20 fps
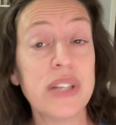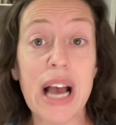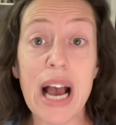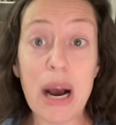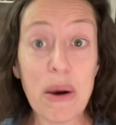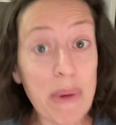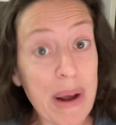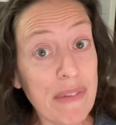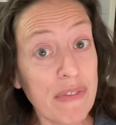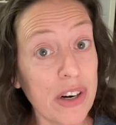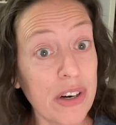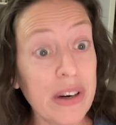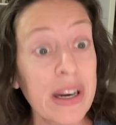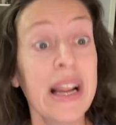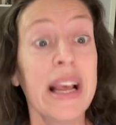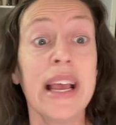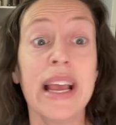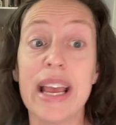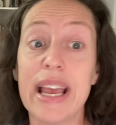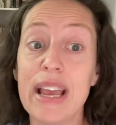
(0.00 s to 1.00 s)
However,
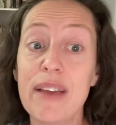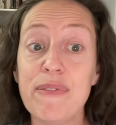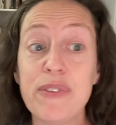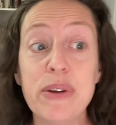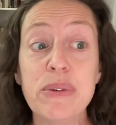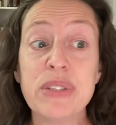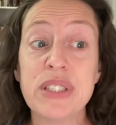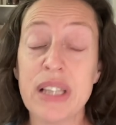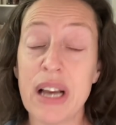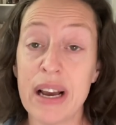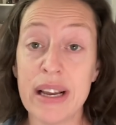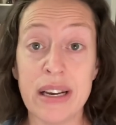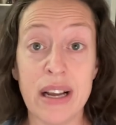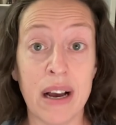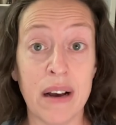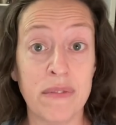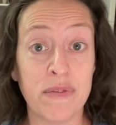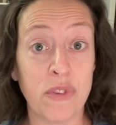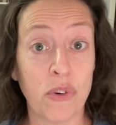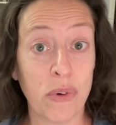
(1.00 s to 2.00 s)
if you sign
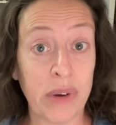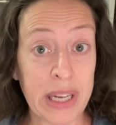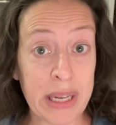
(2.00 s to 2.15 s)
up for